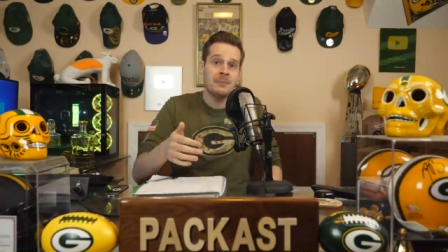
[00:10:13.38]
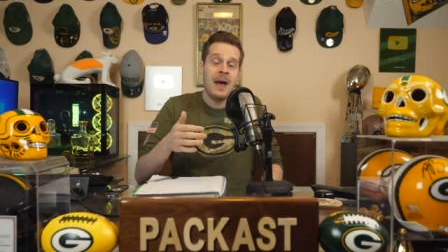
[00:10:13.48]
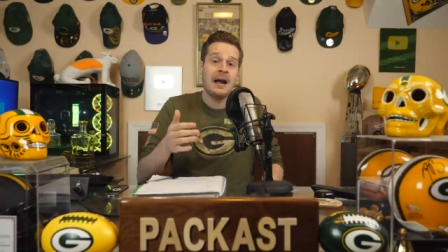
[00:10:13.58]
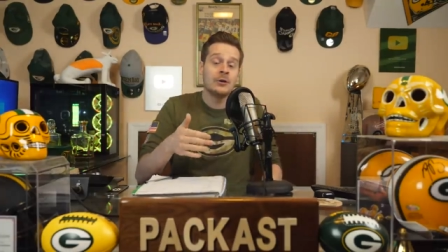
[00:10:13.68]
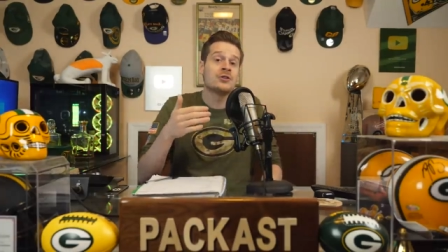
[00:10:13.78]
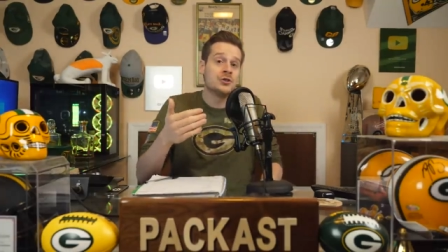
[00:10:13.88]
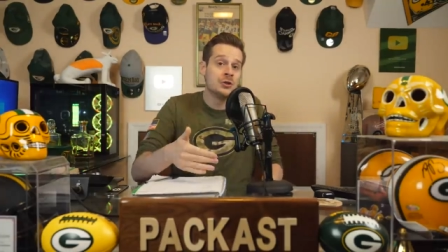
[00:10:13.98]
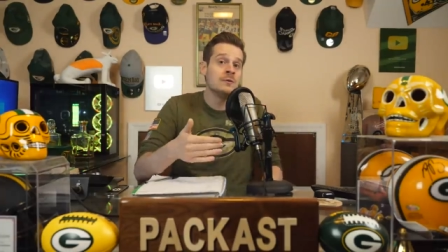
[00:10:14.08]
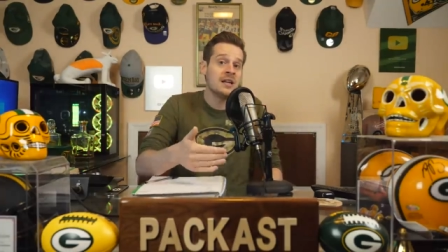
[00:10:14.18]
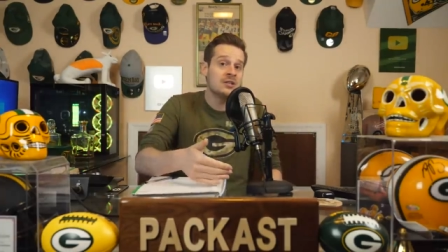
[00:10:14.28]
But the Packers
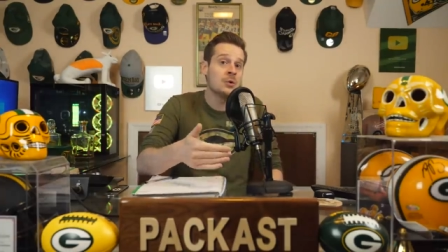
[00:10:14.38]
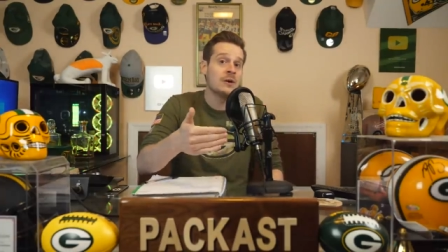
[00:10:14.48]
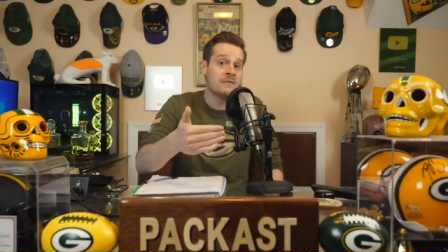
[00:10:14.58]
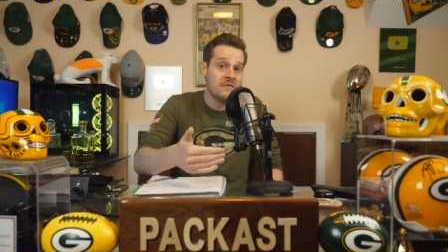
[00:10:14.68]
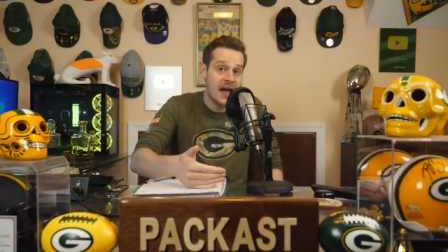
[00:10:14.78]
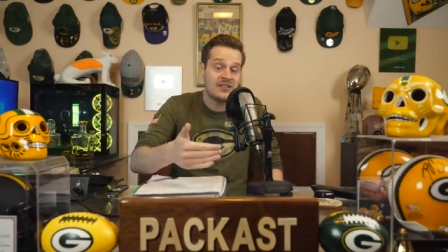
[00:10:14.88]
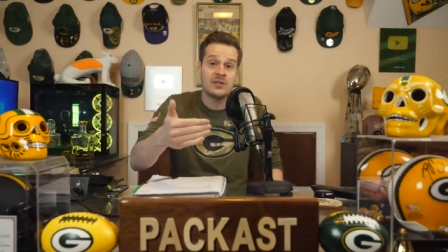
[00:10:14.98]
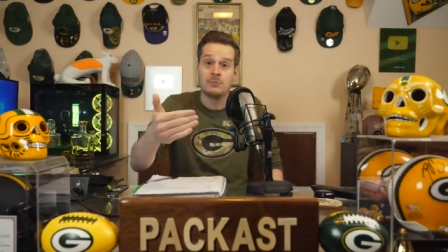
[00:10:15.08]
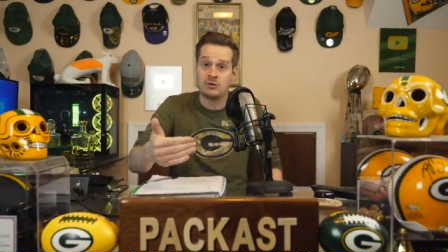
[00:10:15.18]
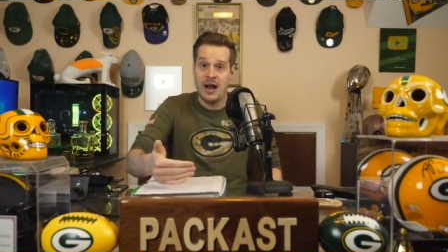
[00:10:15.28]
do need to
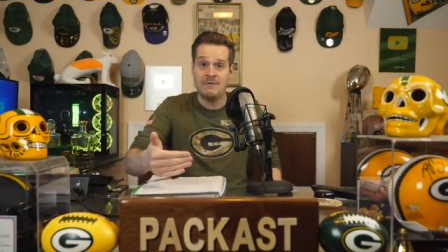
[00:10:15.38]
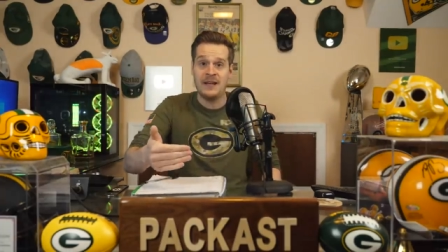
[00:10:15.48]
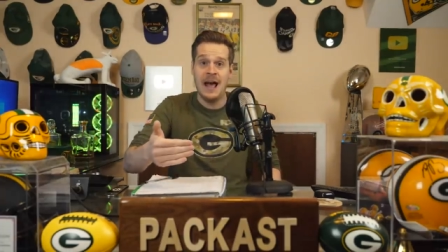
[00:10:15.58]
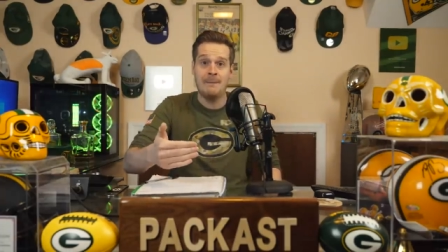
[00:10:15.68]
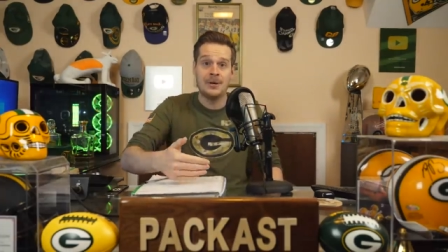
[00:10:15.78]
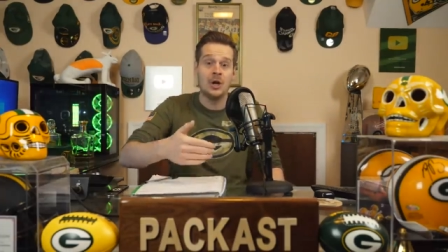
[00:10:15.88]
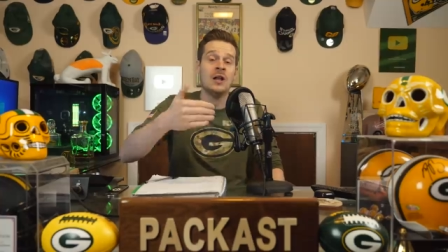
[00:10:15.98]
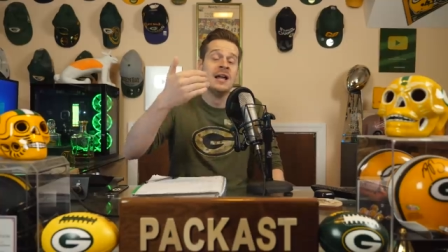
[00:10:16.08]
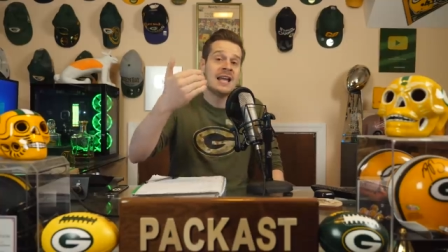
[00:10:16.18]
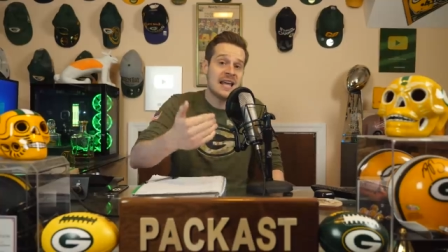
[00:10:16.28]
invest some draft
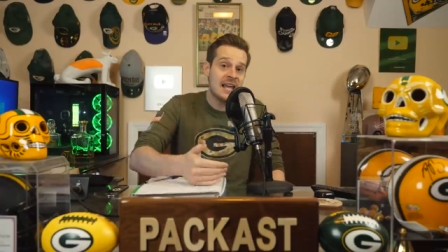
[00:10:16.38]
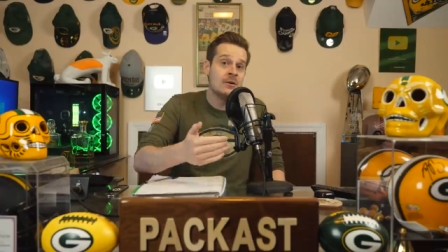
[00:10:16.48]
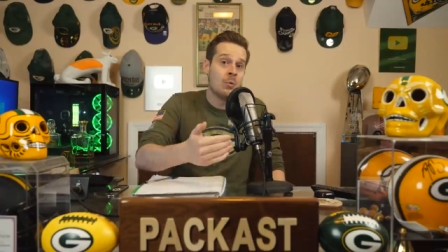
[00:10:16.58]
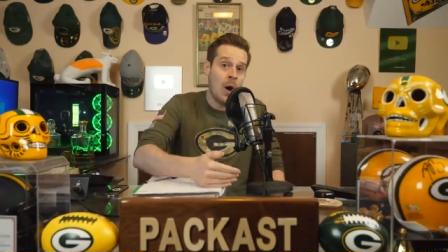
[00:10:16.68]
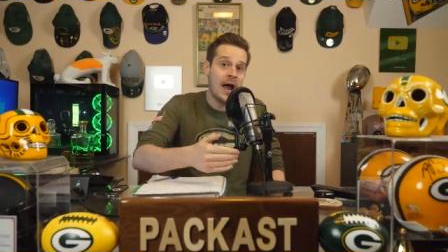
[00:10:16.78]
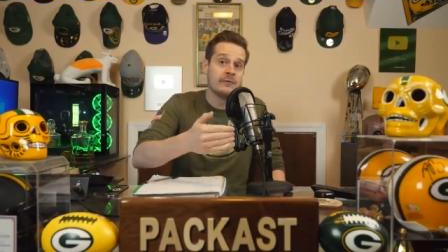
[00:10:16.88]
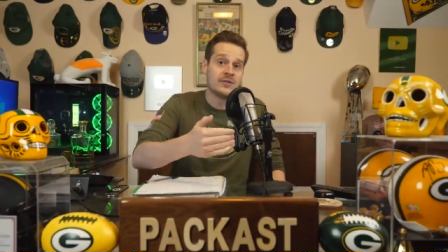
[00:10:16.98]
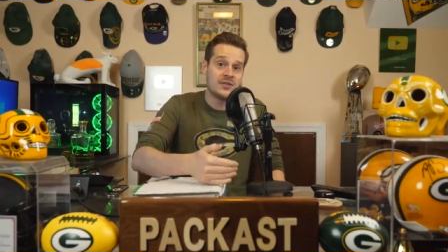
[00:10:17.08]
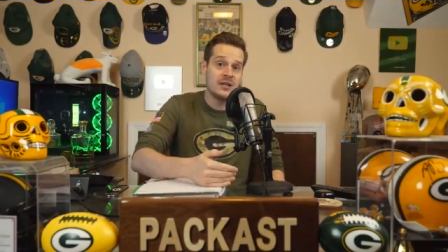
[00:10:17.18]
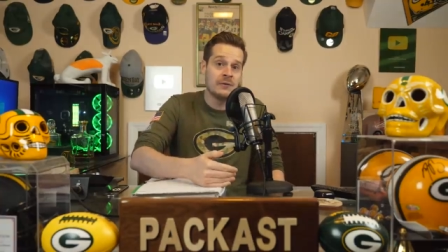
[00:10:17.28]
capital in wide
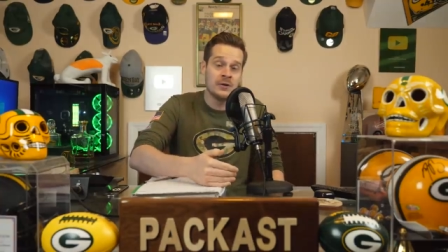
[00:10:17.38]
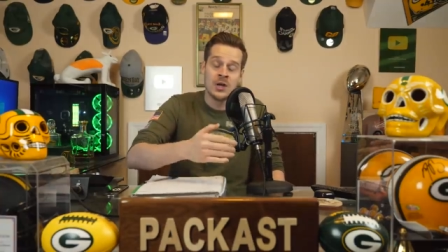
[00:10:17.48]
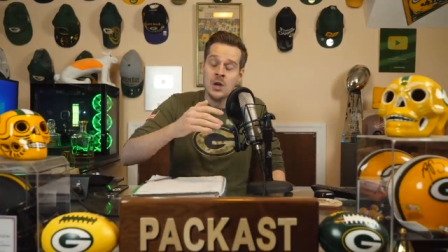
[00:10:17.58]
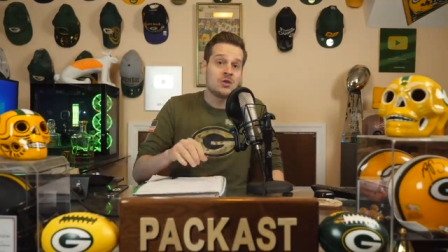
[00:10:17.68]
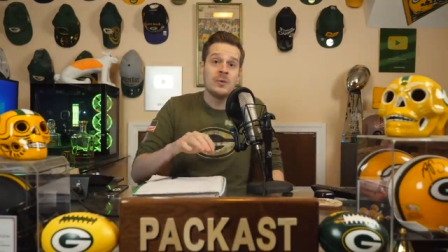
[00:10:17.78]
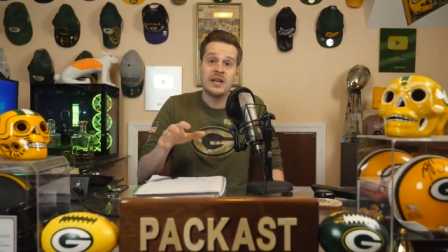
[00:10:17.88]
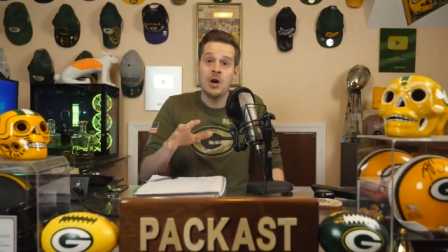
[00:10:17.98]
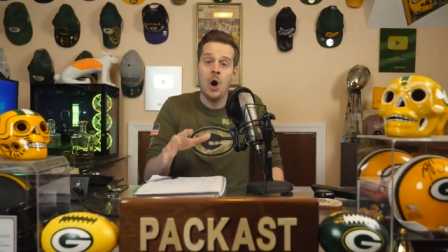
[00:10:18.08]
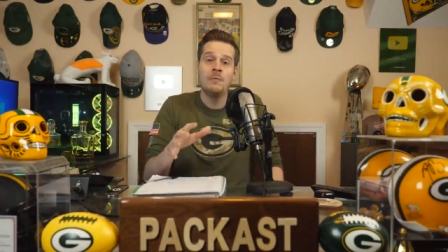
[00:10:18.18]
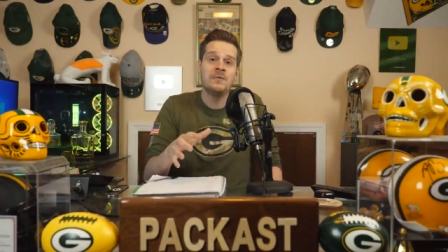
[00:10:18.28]
receivers so we
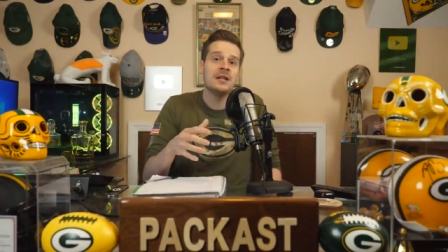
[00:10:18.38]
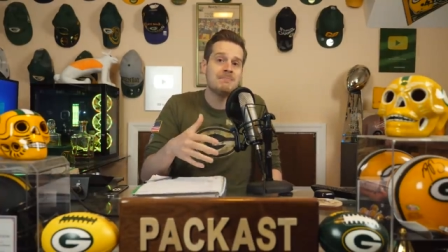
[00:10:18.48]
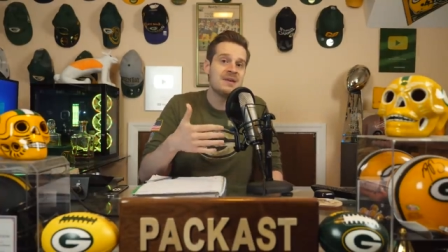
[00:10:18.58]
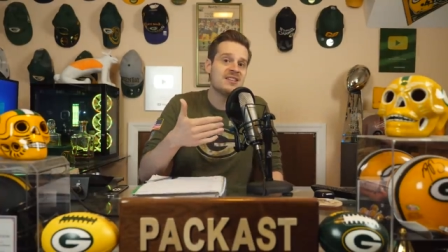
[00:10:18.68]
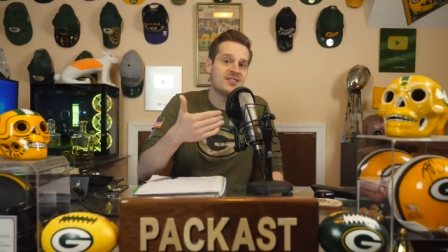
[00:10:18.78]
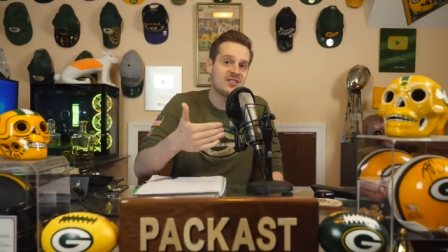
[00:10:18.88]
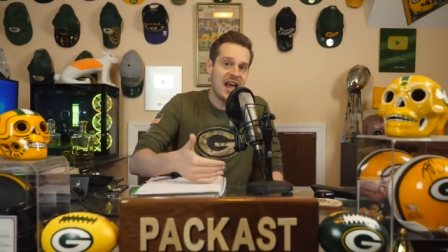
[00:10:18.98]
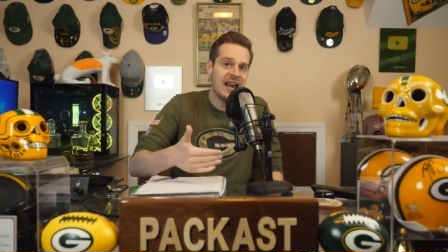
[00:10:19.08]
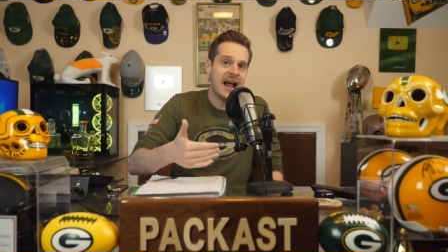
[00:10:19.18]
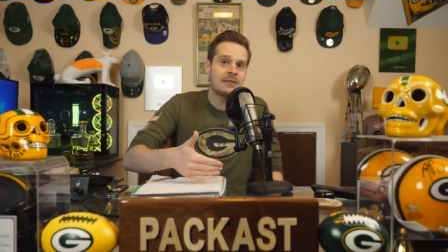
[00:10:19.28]
can hopefully be
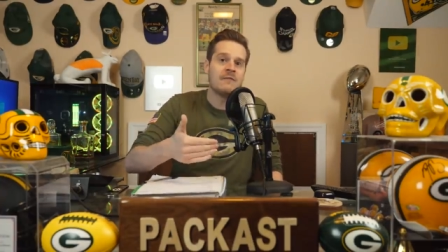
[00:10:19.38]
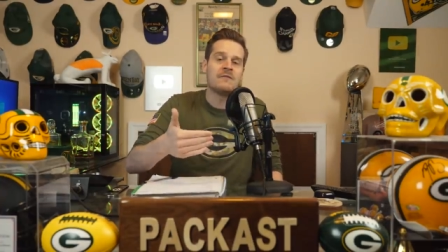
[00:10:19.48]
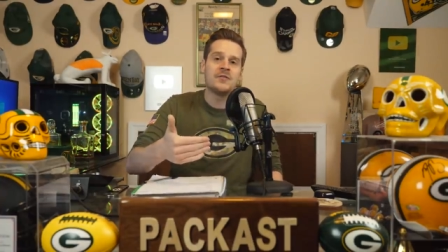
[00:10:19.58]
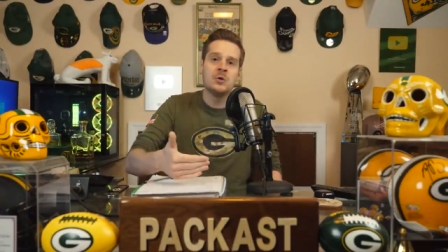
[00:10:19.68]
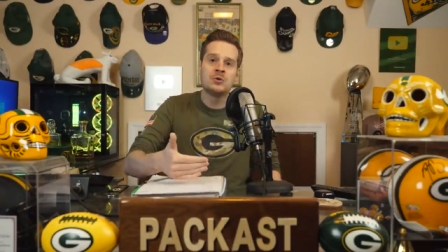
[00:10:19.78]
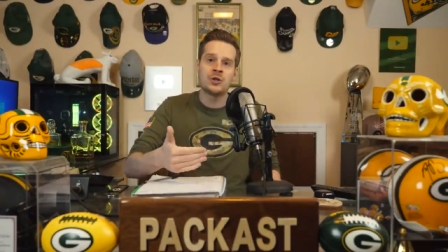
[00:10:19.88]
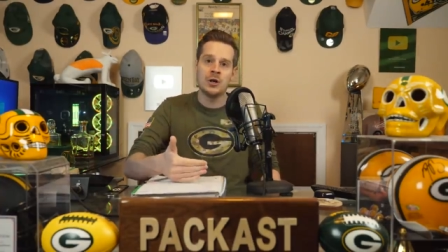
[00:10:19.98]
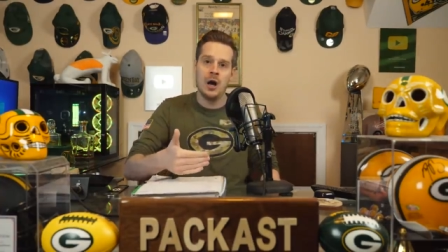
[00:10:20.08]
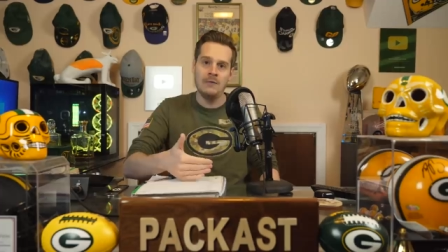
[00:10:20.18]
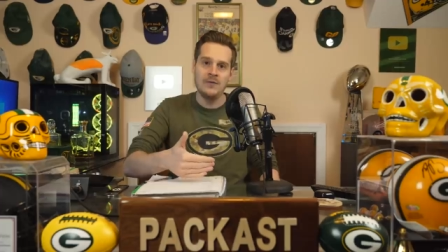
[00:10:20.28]
set at the
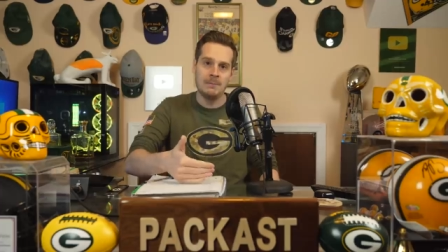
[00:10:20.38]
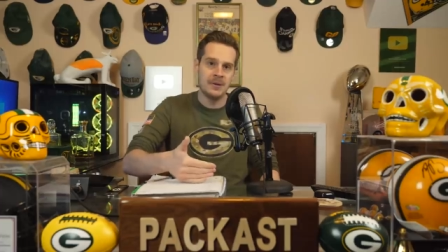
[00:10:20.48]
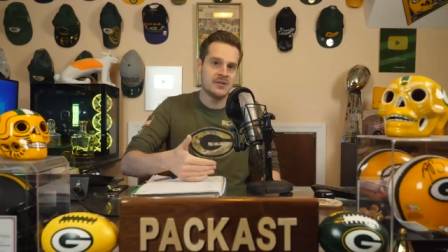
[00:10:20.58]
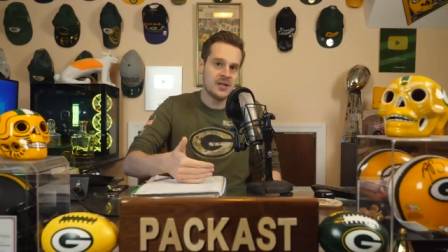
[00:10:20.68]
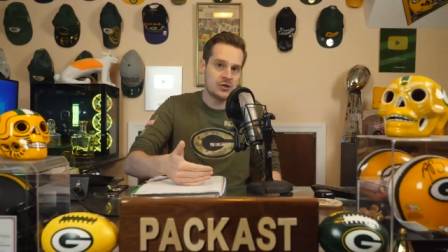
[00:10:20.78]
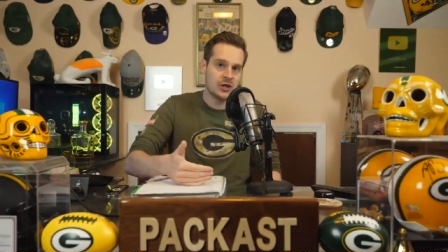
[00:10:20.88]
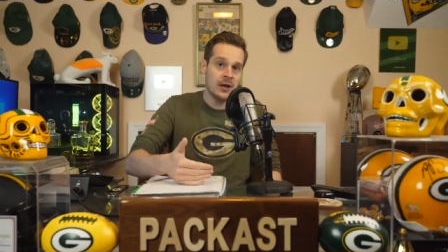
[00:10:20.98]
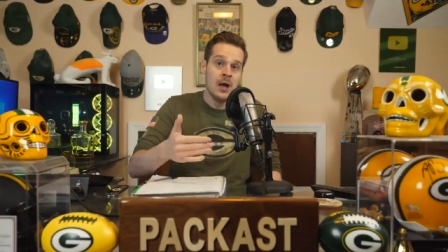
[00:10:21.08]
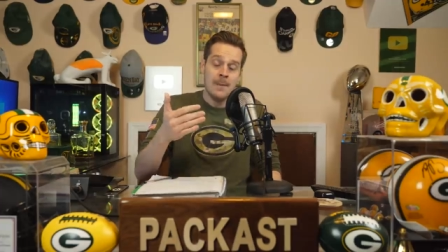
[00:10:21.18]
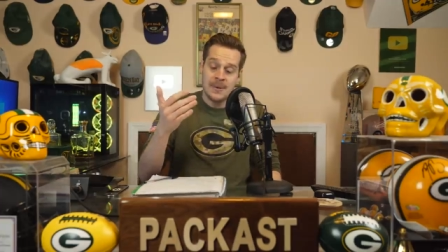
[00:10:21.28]
future of the position.